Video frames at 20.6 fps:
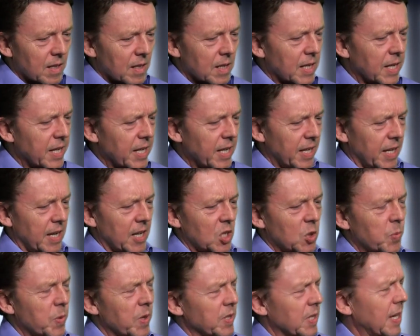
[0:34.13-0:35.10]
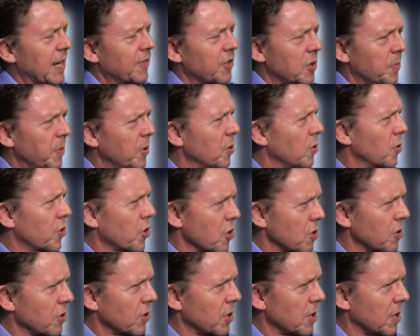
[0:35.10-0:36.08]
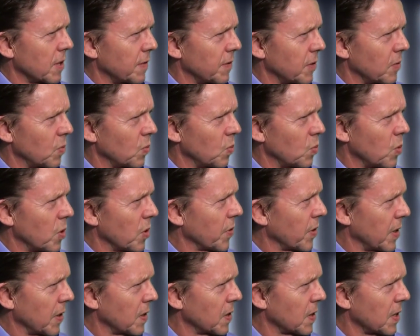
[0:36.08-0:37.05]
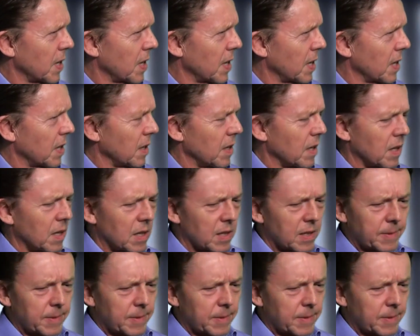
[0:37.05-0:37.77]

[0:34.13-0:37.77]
Clearly, experts have to be authoritative in what they say.